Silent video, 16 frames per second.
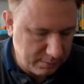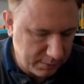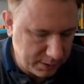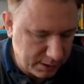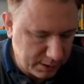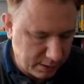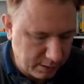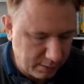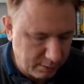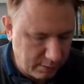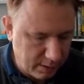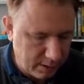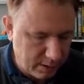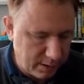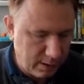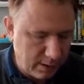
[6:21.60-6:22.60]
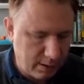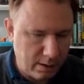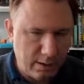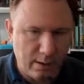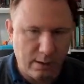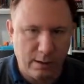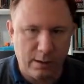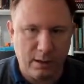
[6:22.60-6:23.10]
So
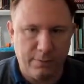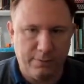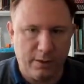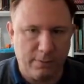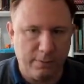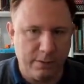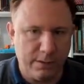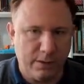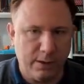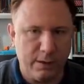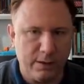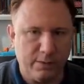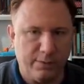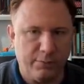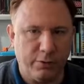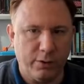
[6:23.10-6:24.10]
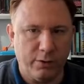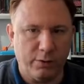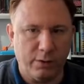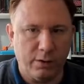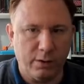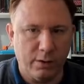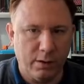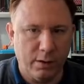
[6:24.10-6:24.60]
if I was looking at it front
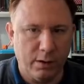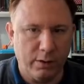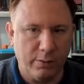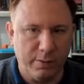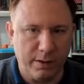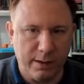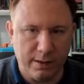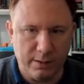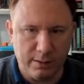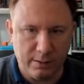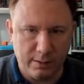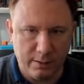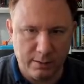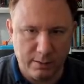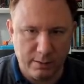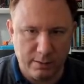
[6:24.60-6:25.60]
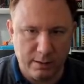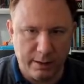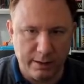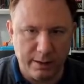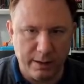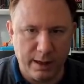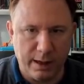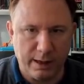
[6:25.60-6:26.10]
on, it would be
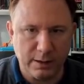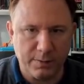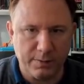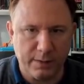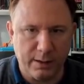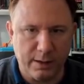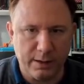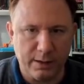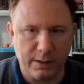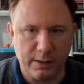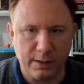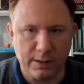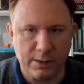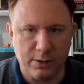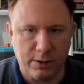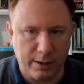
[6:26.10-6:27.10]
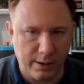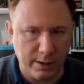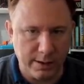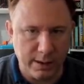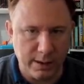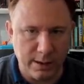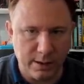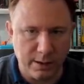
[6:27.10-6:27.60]
like that, but I think that's not
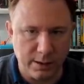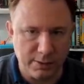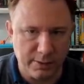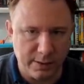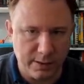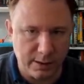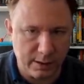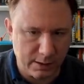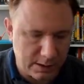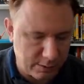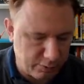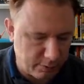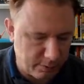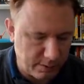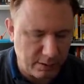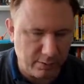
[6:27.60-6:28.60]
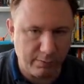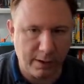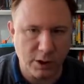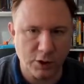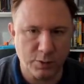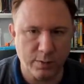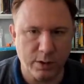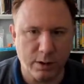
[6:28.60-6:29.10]
hiding anything, so I think this is probably the
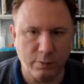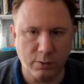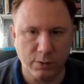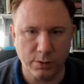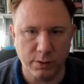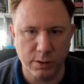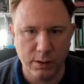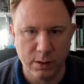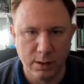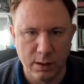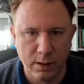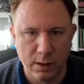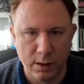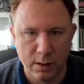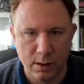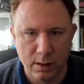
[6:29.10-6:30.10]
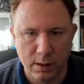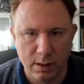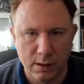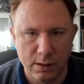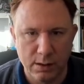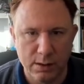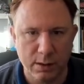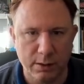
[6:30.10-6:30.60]
arrangement I want.
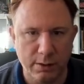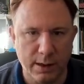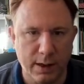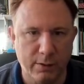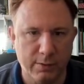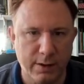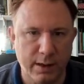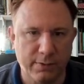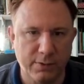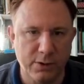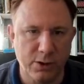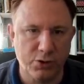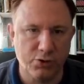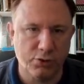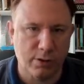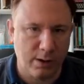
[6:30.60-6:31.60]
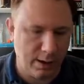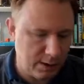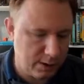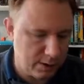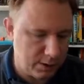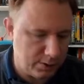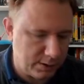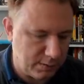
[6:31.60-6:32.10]
So now we have to try
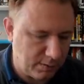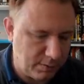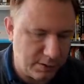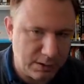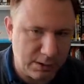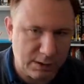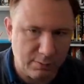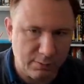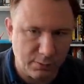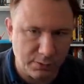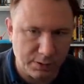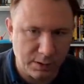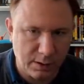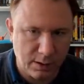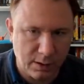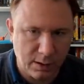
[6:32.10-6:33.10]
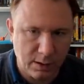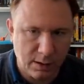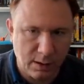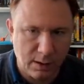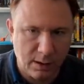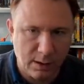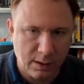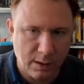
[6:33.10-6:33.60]
and do something with the symbols,
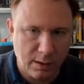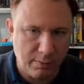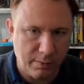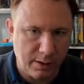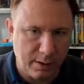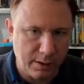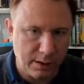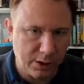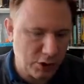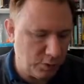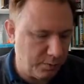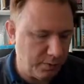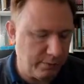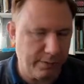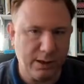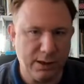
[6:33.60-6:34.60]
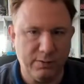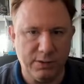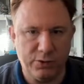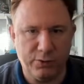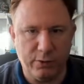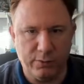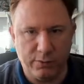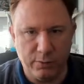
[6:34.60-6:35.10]
but this should be relatively
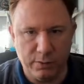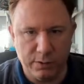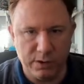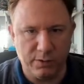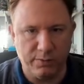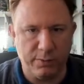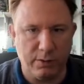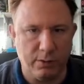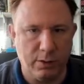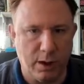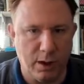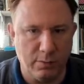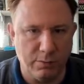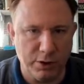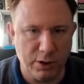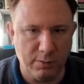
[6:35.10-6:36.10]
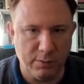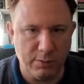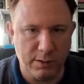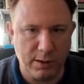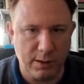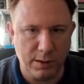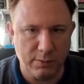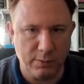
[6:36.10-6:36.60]
straightforward because the riddle card presumably will
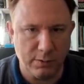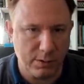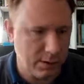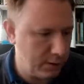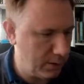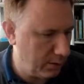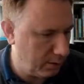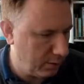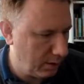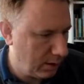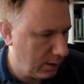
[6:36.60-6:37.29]
tell us what to do.